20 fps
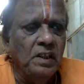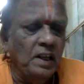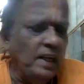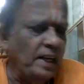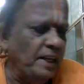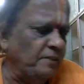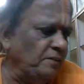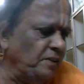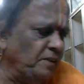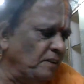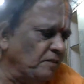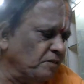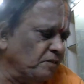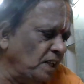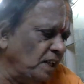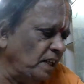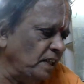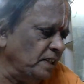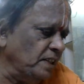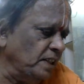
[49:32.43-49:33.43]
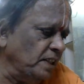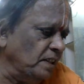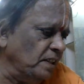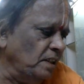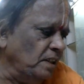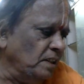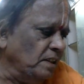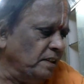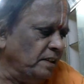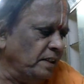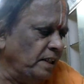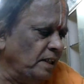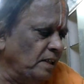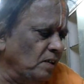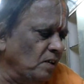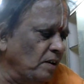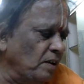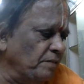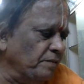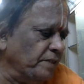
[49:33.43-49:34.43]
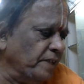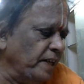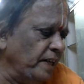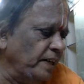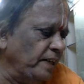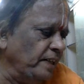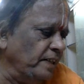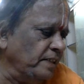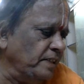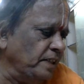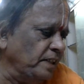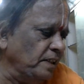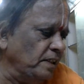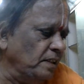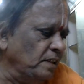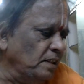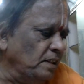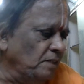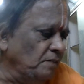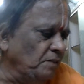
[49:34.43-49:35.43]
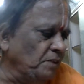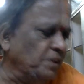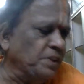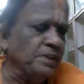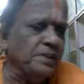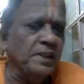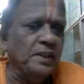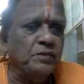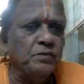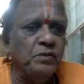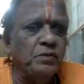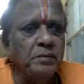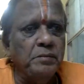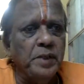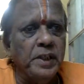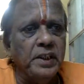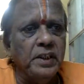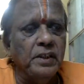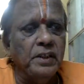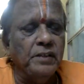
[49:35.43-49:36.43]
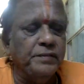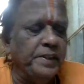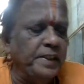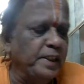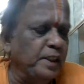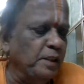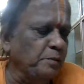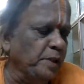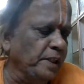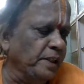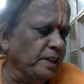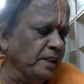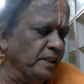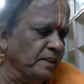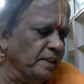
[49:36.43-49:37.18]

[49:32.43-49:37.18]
and we have started the law of guarantee, which is the twin brother of indemnity.